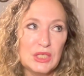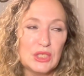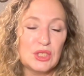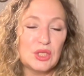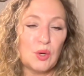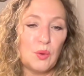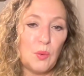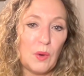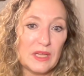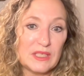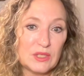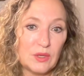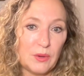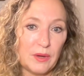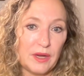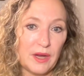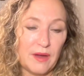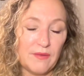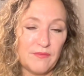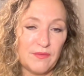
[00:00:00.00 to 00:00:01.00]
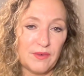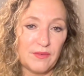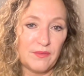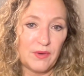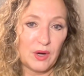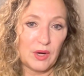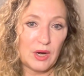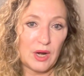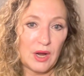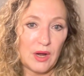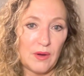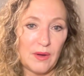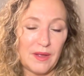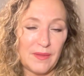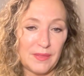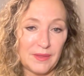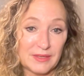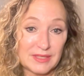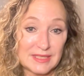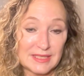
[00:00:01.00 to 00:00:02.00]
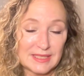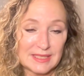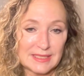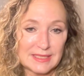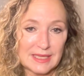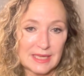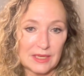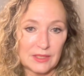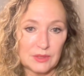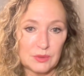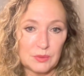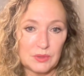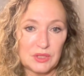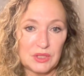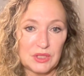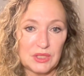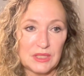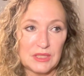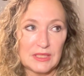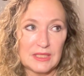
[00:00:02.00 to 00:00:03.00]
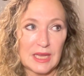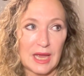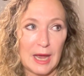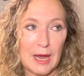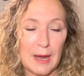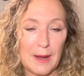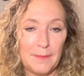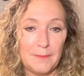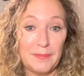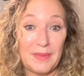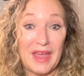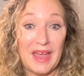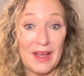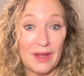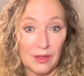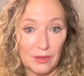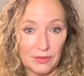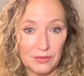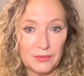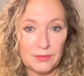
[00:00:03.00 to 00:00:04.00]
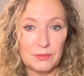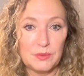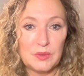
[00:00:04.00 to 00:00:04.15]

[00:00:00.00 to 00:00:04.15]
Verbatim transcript: so, what's going on for Virgo and the sixth house, which is um, health,